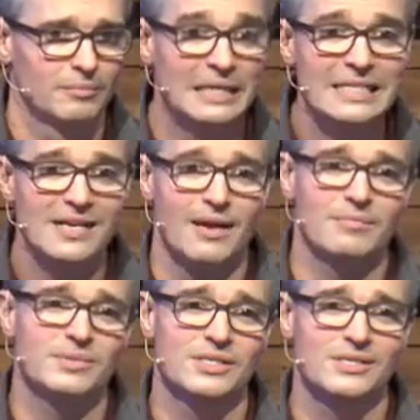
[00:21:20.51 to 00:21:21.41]
Many
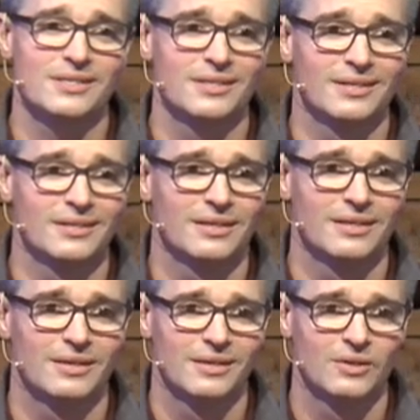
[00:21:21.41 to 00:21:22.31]
times
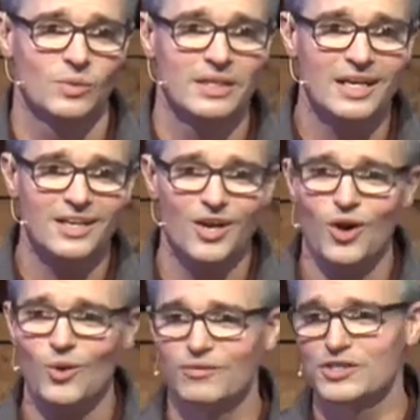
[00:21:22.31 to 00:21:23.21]
we let
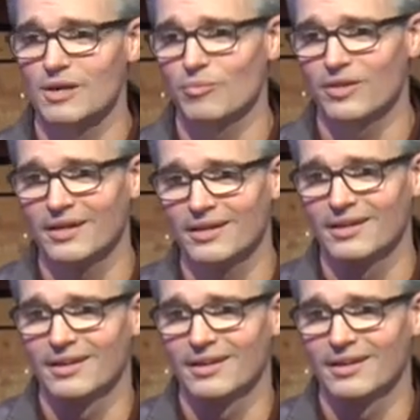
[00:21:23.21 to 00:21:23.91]
go of something